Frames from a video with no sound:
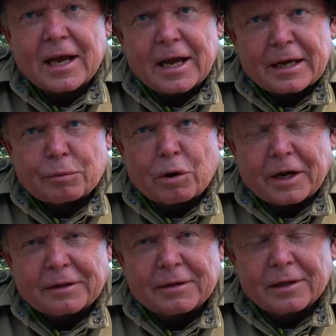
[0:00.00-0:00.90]
A1.
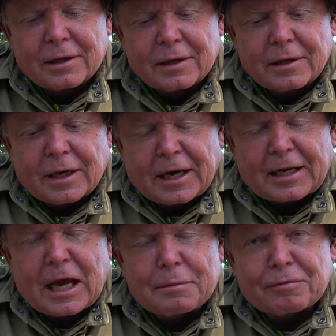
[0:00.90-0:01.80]
And it
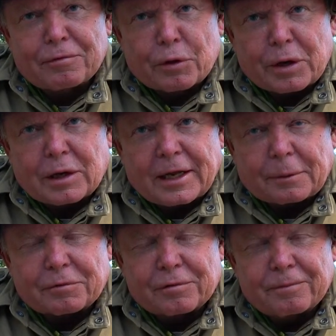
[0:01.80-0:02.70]
came in 3
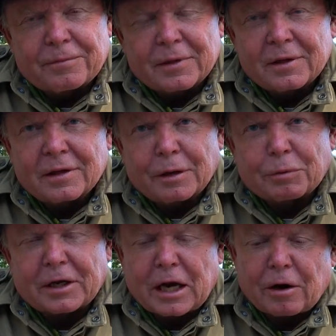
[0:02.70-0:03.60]
clips. It
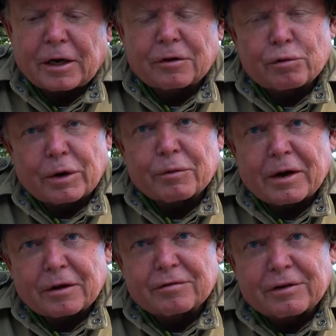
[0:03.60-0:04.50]
would carry a
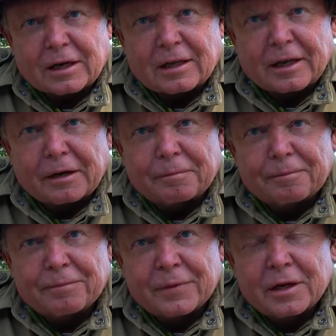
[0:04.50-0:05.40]
20-round stick clip,
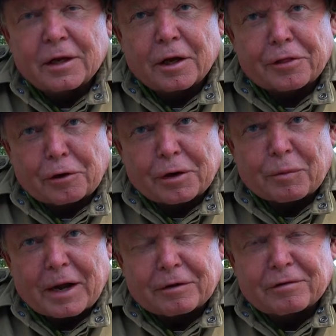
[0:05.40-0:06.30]
a
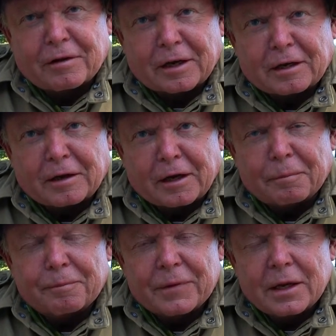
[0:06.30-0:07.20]
30-round stick clip,
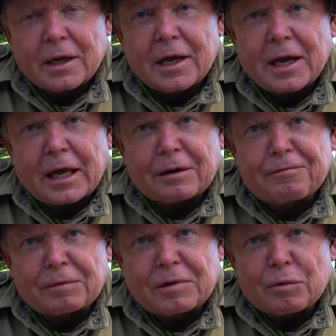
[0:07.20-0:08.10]
and a
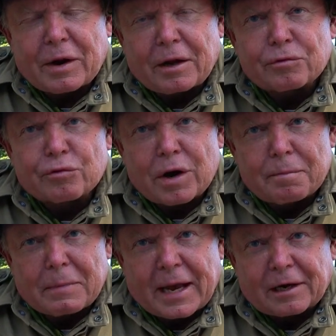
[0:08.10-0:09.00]
50-round
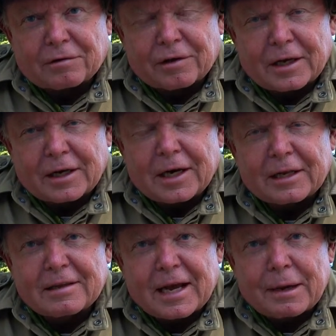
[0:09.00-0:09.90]
drum magazine, and
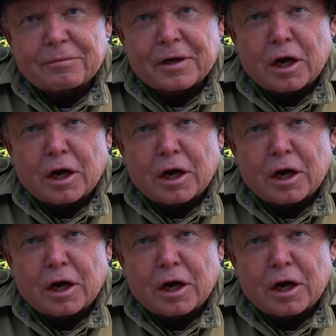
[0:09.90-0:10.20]
at times a